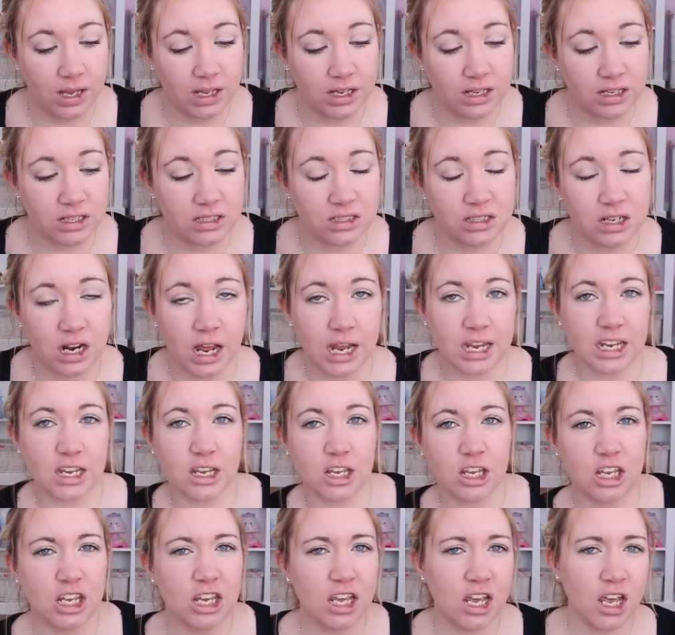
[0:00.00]
is like,
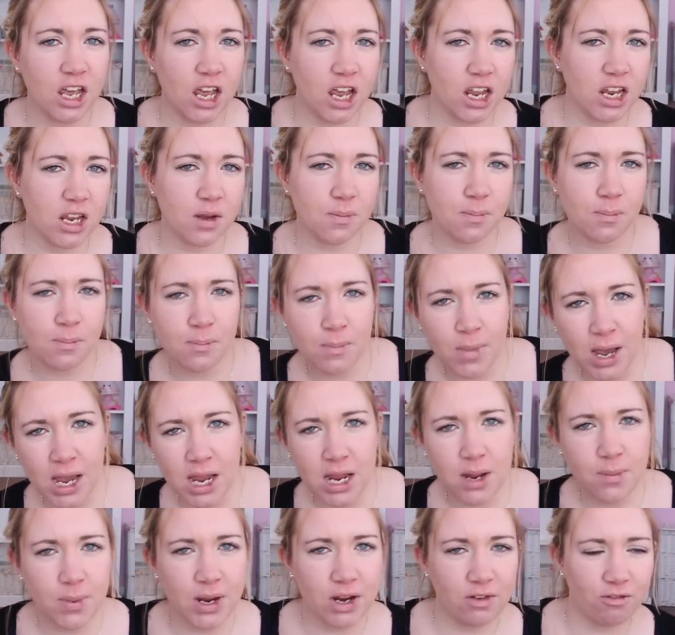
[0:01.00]
yeah, you
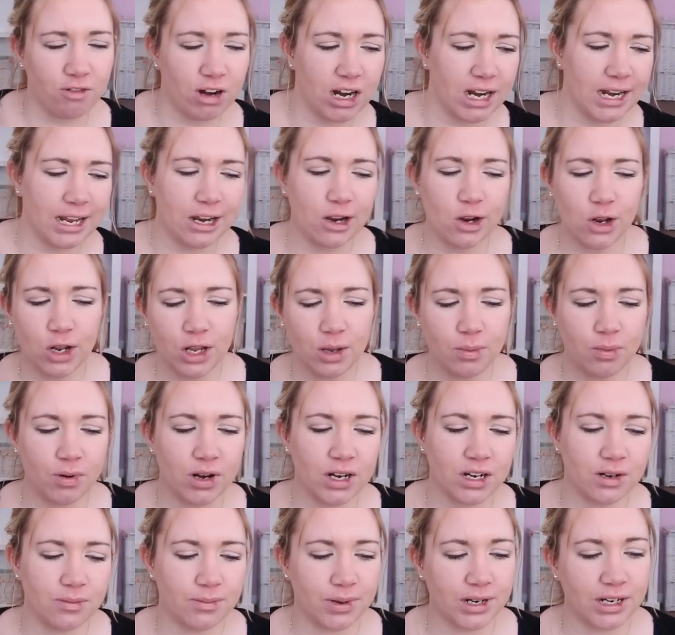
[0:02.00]
may be really early
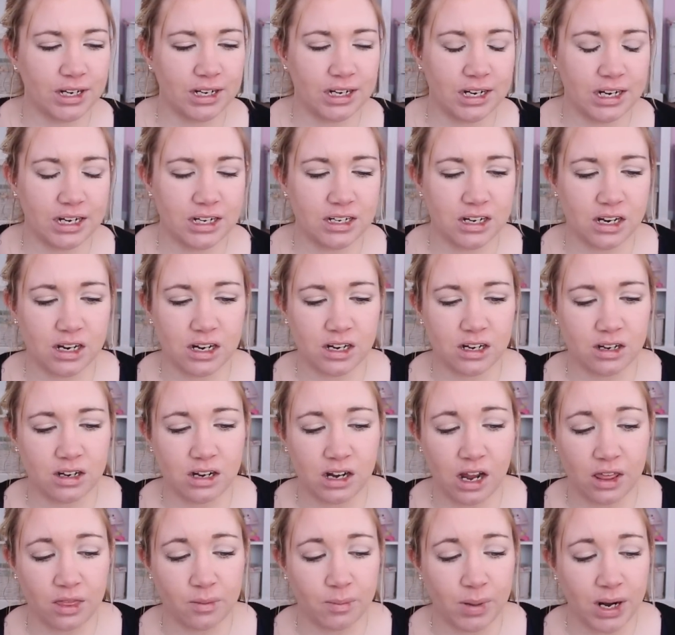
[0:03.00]
pregnant, but you need
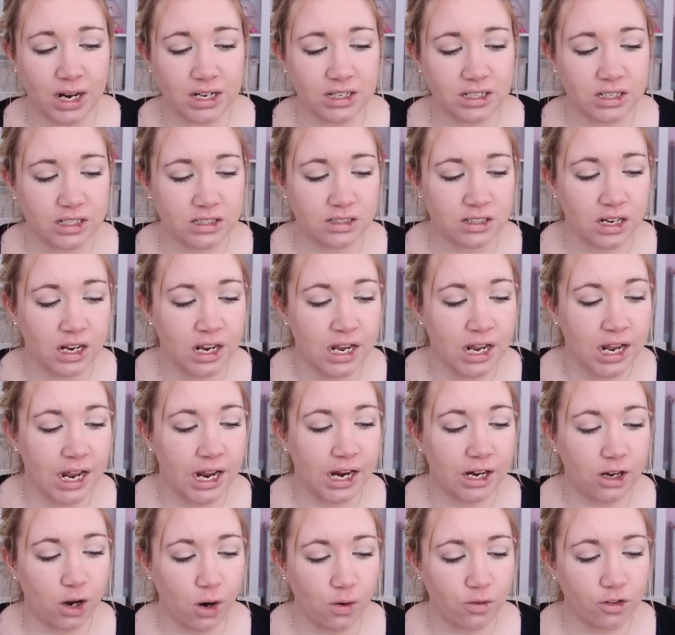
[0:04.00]
another blood test.
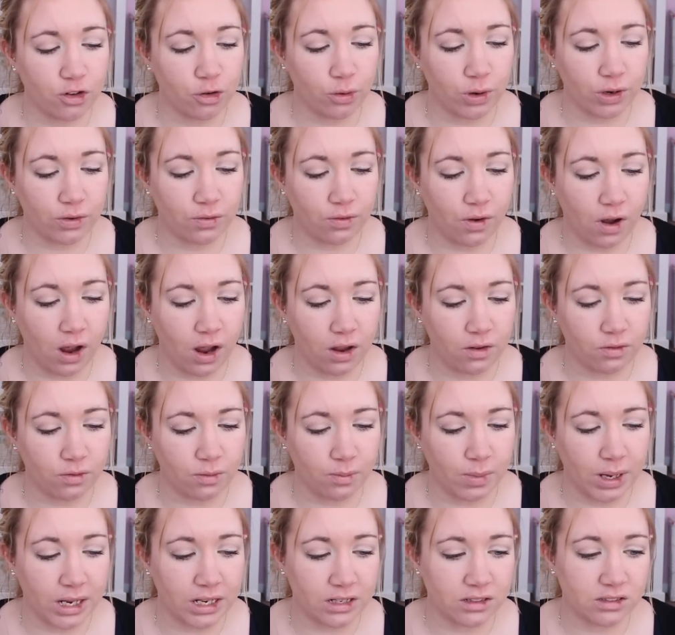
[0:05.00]
And over 25
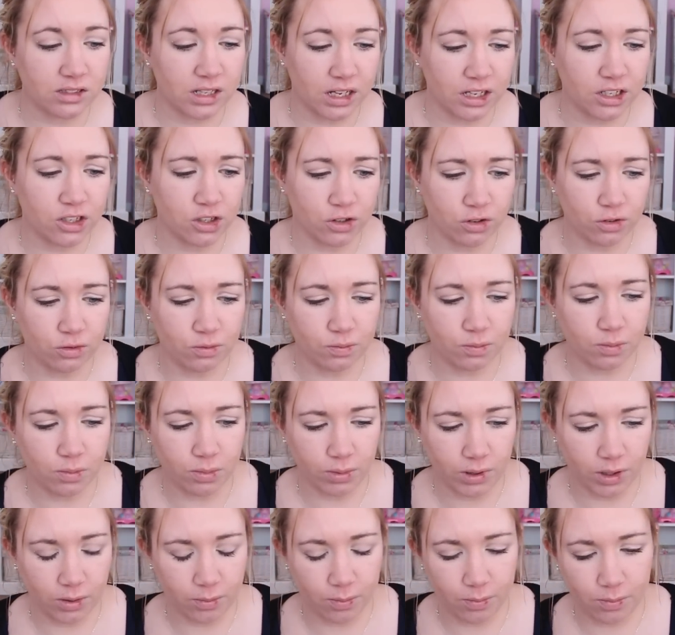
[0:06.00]
means that you're
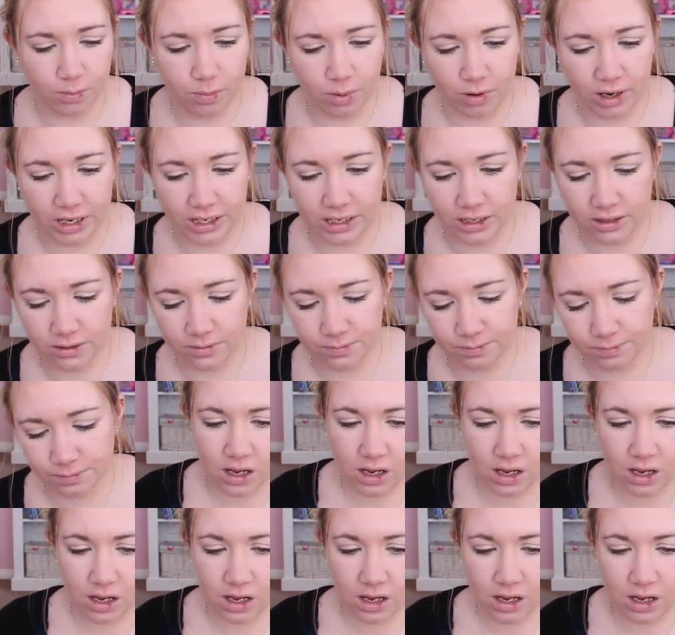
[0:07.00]
pregnant.